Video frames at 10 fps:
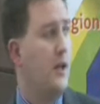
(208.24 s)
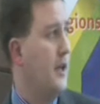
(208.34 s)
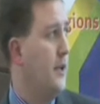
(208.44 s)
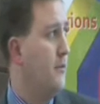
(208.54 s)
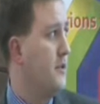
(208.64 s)

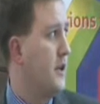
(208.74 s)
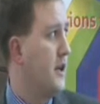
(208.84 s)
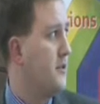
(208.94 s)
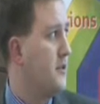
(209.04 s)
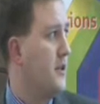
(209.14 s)
aimed
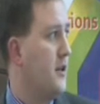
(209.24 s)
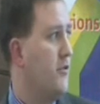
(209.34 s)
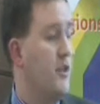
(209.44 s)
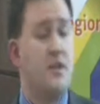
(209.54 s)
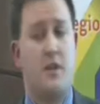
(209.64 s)
at
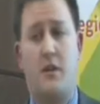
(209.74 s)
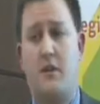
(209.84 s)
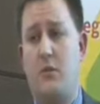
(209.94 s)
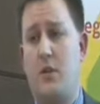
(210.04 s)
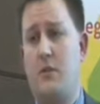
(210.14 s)

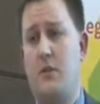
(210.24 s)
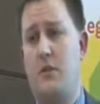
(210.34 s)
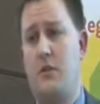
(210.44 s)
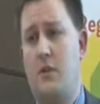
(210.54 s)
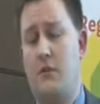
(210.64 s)
redesigning the way we
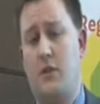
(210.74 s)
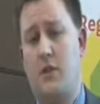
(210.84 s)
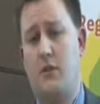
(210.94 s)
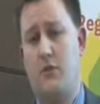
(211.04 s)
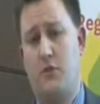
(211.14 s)
deliver
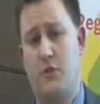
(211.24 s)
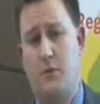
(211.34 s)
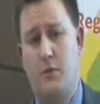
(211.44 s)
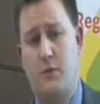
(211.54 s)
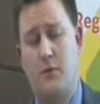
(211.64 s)
care for older
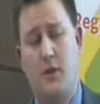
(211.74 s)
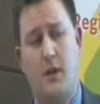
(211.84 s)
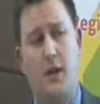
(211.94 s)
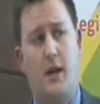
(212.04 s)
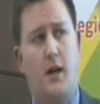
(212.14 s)
people.
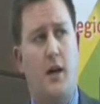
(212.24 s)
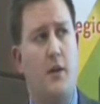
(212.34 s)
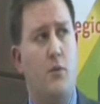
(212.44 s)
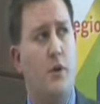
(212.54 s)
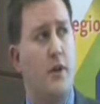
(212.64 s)

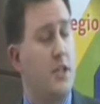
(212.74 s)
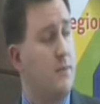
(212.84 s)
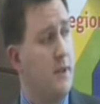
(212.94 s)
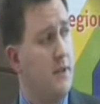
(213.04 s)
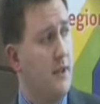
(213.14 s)
And the one
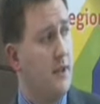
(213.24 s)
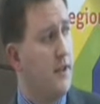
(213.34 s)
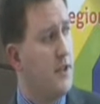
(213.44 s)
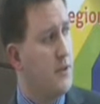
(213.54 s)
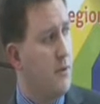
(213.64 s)
aspect that I
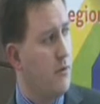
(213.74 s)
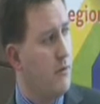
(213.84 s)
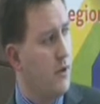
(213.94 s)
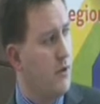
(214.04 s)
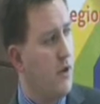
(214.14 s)
think has probably
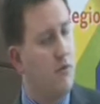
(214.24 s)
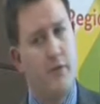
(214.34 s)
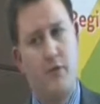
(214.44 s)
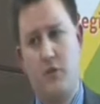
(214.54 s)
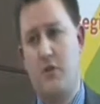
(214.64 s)
been quite
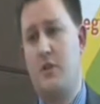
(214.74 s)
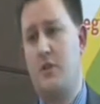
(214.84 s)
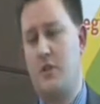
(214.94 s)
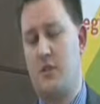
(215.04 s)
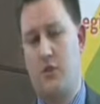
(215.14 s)
revolutionary
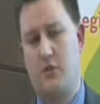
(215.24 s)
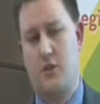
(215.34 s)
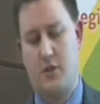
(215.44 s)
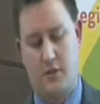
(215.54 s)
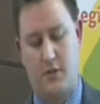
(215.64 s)
is it's not
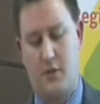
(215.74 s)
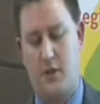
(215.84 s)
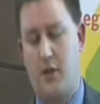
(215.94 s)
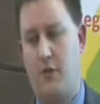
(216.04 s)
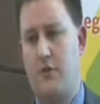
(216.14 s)
just
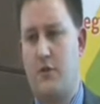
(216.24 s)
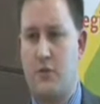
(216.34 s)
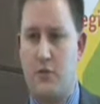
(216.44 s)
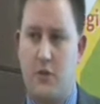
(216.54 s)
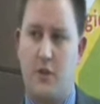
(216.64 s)
health and
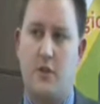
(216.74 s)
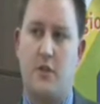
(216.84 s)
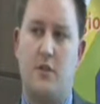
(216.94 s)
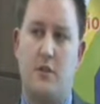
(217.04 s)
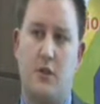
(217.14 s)
social care
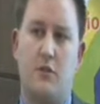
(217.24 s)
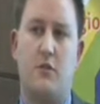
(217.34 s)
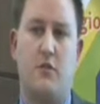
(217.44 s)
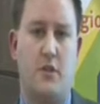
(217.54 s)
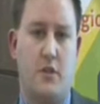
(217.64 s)
sitting down
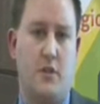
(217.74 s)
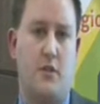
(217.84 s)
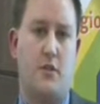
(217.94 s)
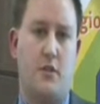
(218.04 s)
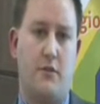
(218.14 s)
to redesign
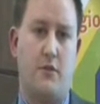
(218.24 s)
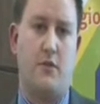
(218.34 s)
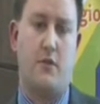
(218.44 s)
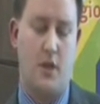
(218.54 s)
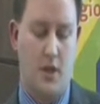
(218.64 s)
these
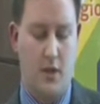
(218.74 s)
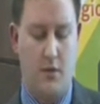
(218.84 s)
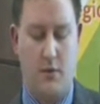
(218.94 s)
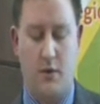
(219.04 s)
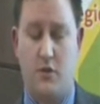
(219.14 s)
services,
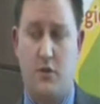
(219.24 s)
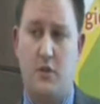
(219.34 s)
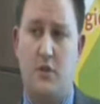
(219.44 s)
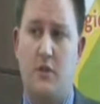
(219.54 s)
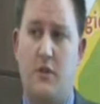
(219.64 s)
but
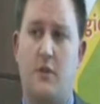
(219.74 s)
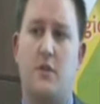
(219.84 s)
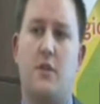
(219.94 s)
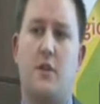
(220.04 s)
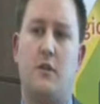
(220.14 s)
crucially the third
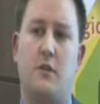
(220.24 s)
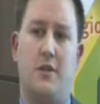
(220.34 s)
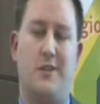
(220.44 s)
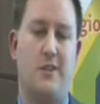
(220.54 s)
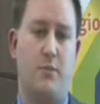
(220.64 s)
sector
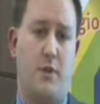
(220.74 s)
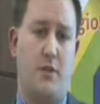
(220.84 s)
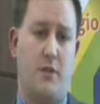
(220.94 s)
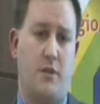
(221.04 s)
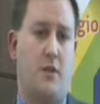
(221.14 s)
and the
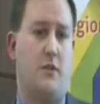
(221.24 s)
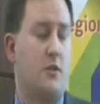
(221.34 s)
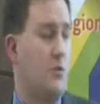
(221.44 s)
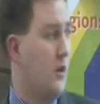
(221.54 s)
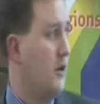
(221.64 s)
independent sector
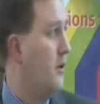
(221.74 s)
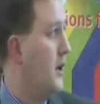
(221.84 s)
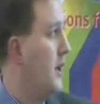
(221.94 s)
as well.